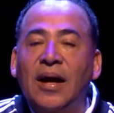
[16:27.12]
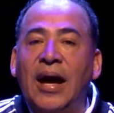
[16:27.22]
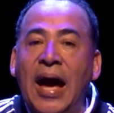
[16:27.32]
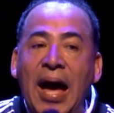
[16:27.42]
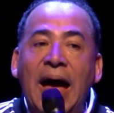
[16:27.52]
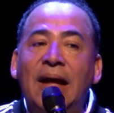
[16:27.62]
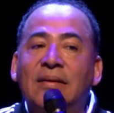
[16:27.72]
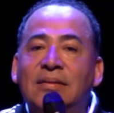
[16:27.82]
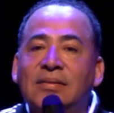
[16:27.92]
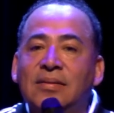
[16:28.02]

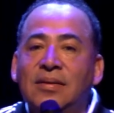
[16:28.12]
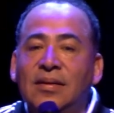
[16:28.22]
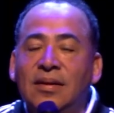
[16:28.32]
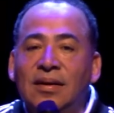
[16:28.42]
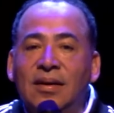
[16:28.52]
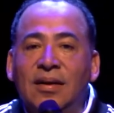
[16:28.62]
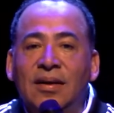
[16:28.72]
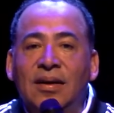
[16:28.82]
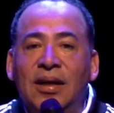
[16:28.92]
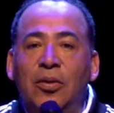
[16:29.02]
and
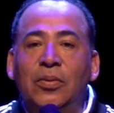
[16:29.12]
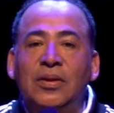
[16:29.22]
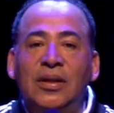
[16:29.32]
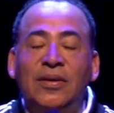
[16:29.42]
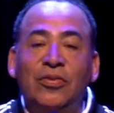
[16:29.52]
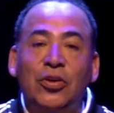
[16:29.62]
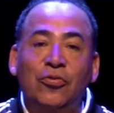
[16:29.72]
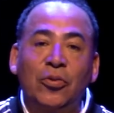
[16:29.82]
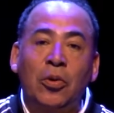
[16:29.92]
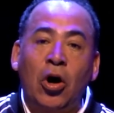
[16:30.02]
he will deliver you
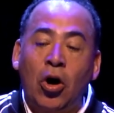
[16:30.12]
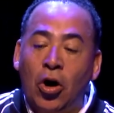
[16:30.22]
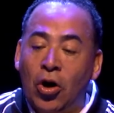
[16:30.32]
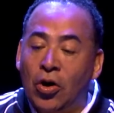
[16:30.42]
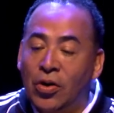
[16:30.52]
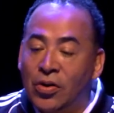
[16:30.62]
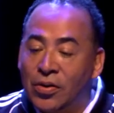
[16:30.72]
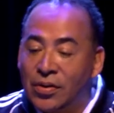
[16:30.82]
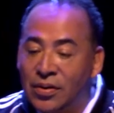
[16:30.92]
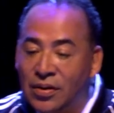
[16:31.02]
from all,
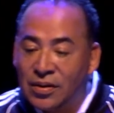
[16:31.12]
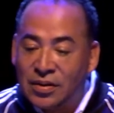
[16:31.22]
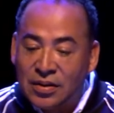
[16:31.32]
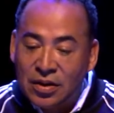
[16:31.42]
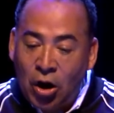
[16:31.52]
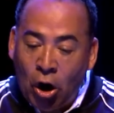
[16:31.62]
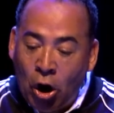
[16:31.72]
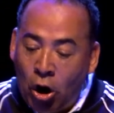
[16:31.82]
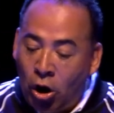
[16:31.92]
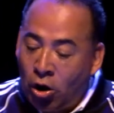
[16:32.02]

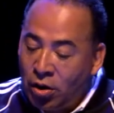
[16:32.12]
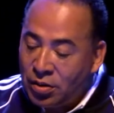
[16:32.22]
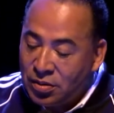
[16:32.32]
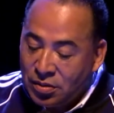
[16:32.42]
all.